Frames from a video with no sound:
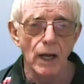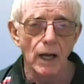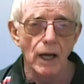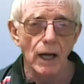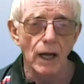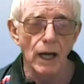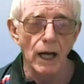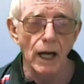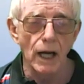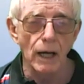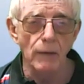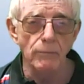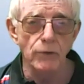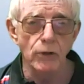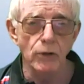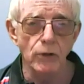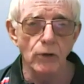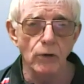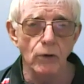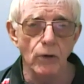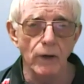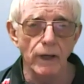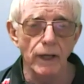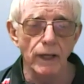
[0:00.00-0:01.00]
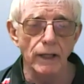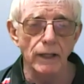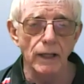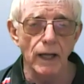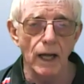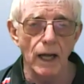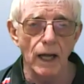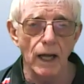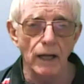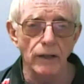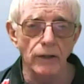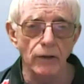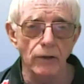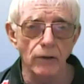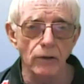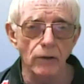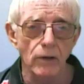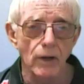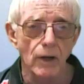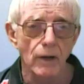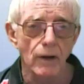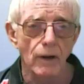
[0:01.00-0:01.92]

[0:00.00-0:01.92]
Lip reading: You go in and you